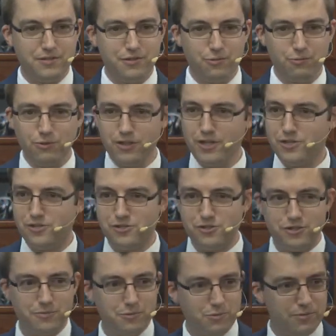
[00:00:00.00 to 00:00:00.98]
in your
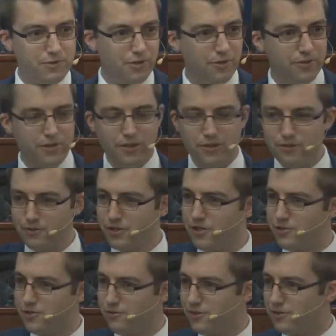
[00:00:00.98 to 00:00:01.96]
relationships with all the other
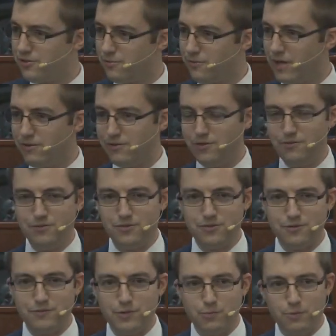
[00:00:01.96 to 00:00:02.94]
countries around you.
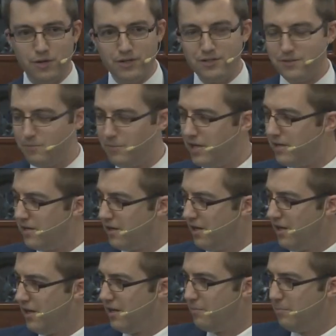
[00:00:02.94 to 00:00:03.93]
So if you wanted to make
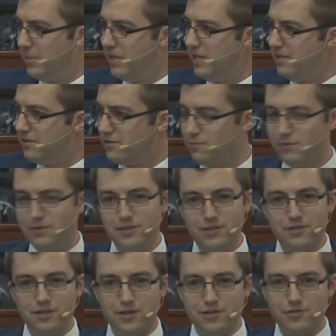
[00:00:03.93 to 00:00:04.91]
peace with
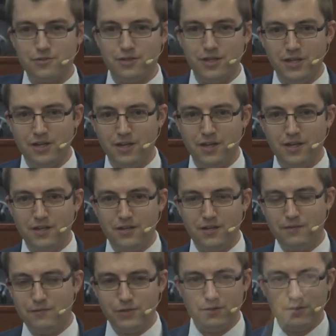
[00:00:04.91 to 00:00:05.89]
this country, if